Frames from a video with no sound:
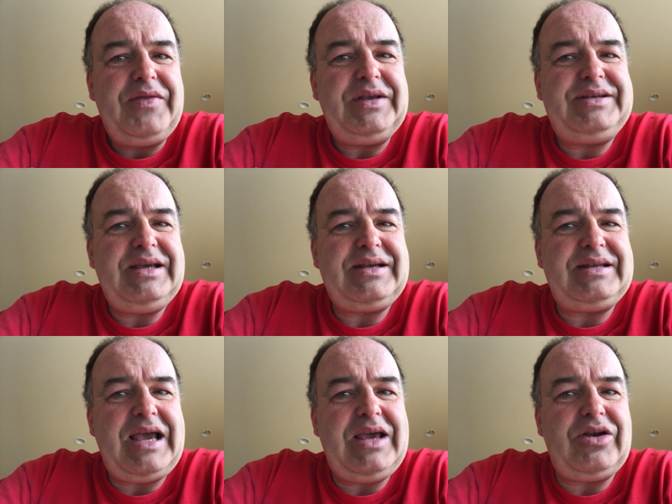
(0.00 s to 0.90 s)
the
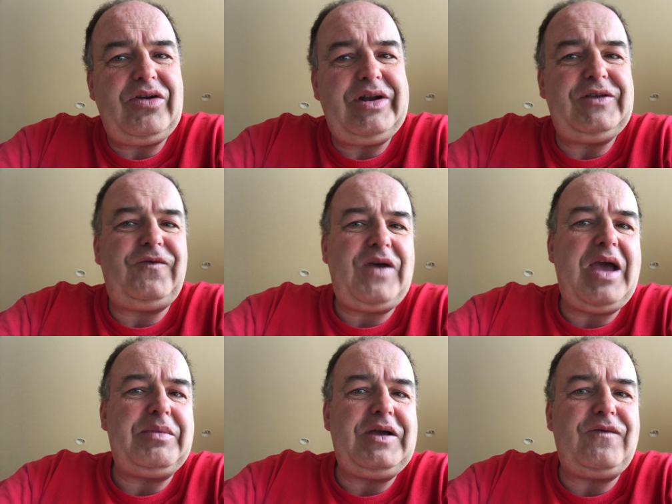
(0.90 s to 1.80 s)
dictator and his
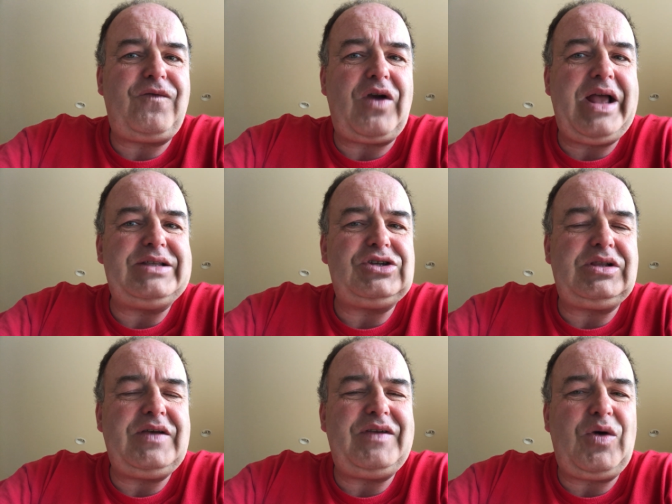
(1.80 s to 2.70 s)
family and friends are
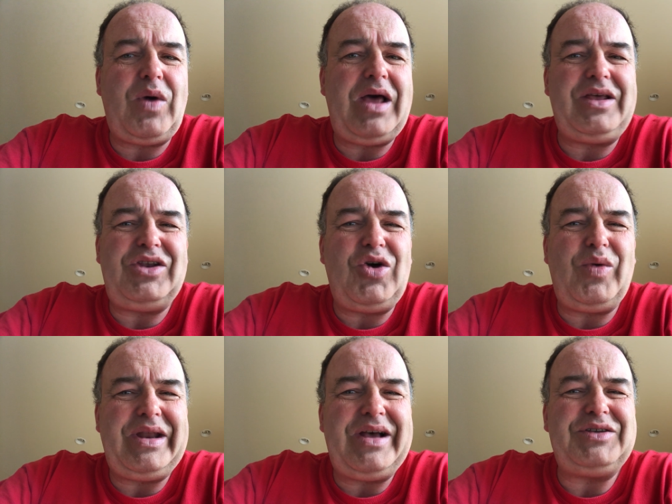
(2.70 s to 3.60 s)
living well and no
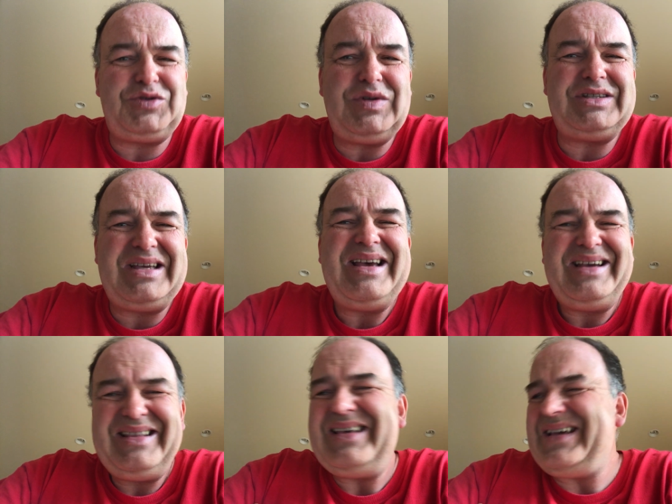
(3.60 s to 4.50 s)
one else was,
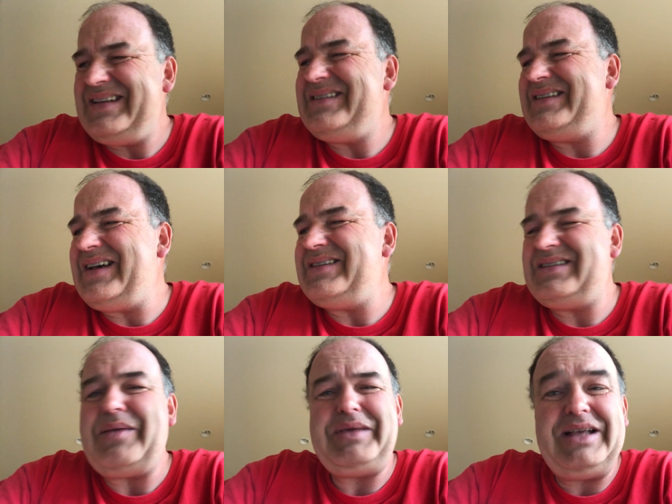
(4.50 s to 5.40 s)
that does,
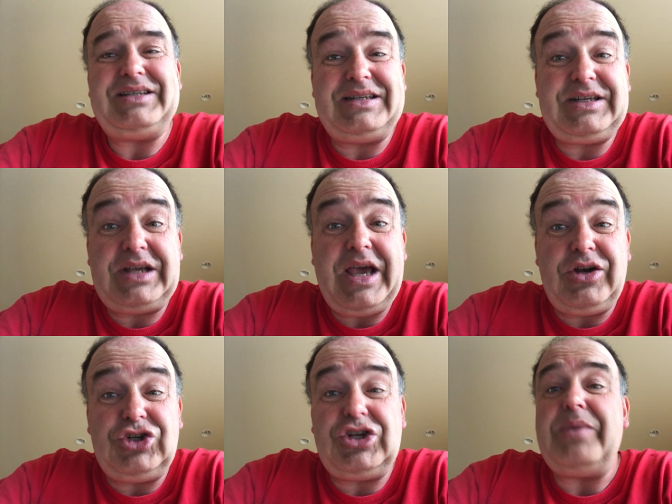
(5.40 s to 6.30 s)
I mean, that's a
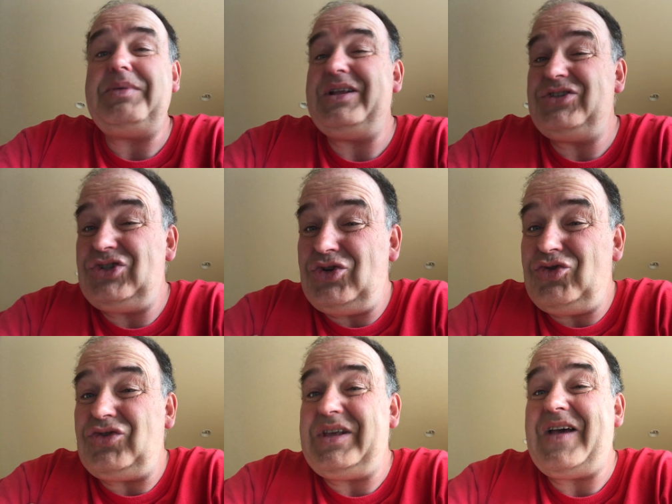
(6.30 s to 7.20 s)
dictatorship and it's
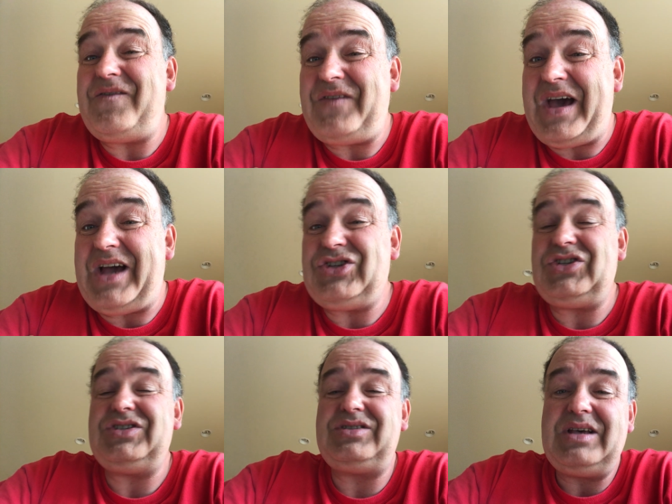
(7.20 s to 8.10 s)
usually a
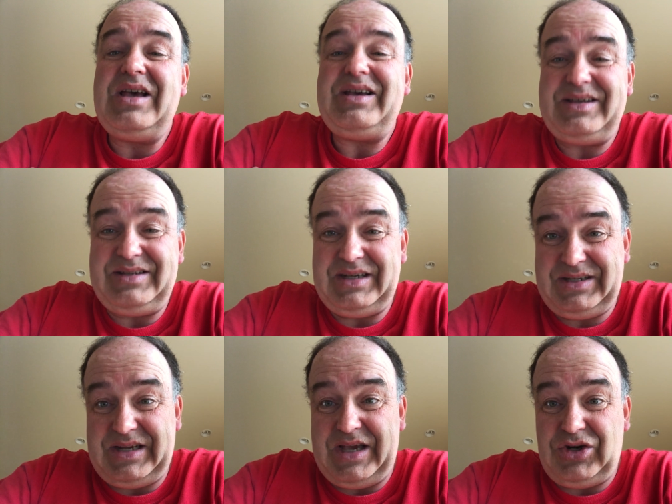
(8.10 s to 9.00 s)
fascist
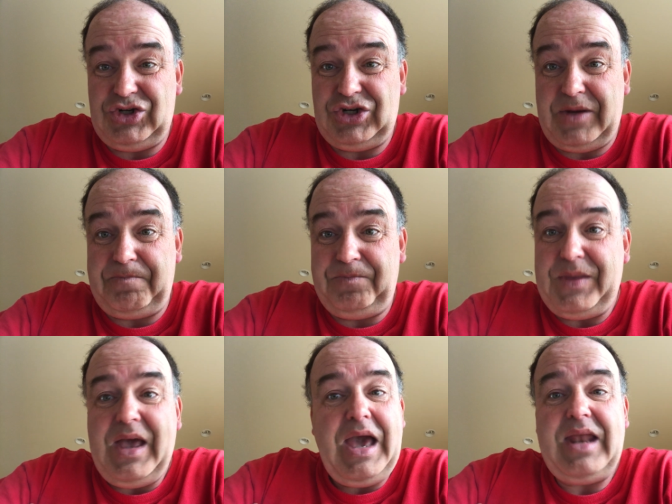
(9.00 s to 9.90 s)
dictatorship.
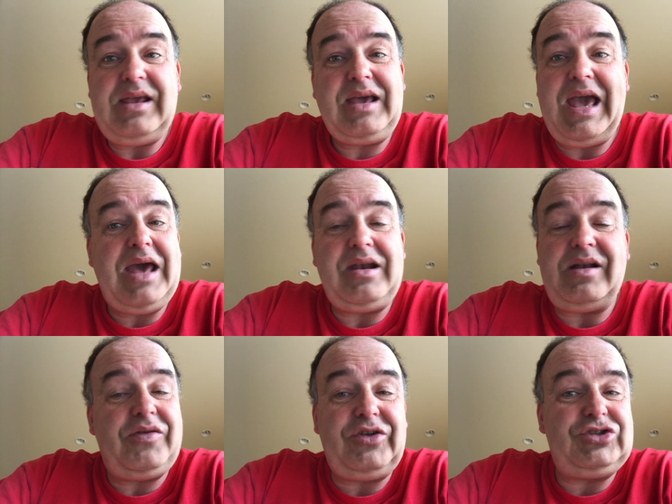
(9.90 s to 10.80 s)
And in
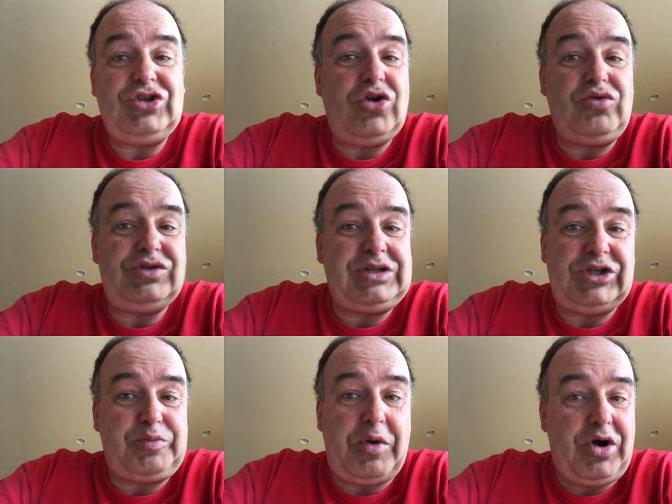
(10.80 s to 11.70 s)
Canada, there's no
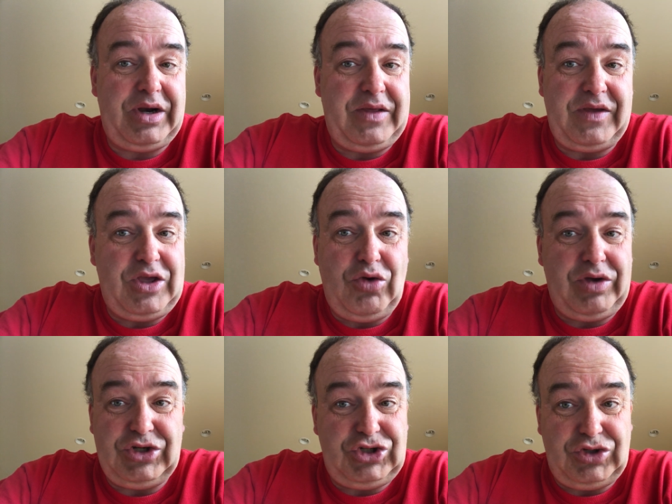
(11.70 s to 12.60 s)
such party that you
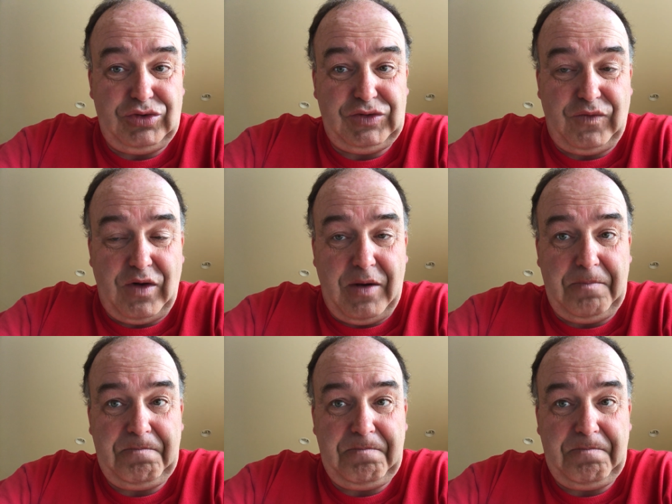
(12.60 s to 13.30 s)
can choose from.